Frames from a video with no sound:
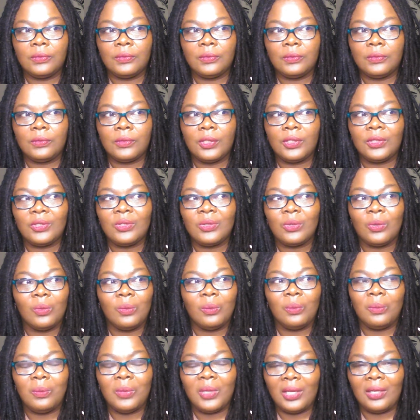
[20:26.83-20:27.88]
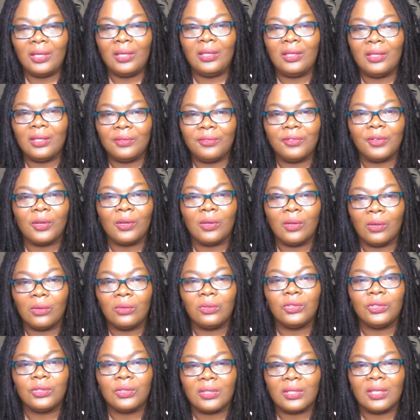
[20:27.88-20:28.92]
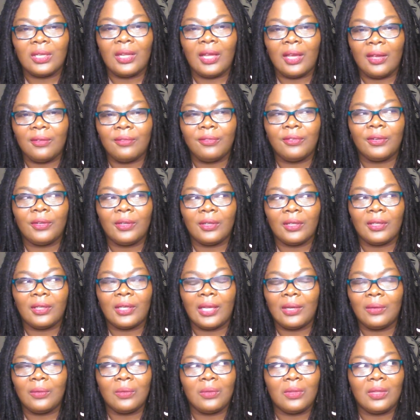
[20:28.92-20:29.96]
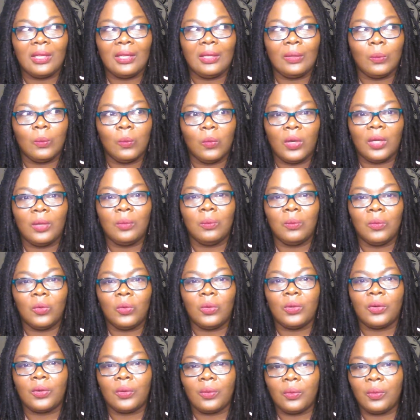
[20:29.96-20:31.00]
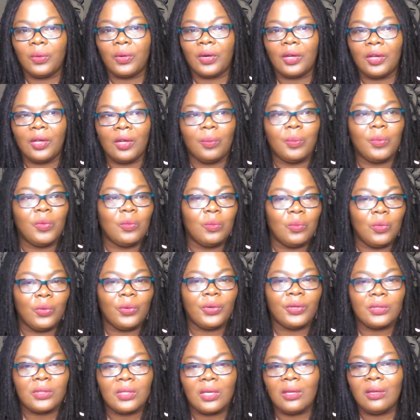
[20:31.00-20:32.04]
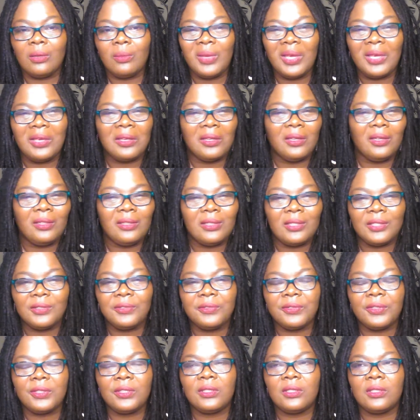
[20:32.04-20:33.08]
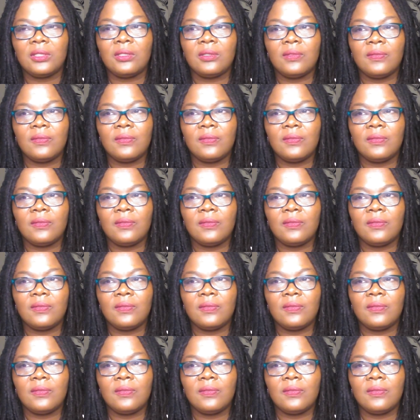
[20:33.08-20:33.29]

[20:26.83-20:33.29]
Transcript: There's so many different cultures in Africa. I don't think one more or a couple more is going to make any difference.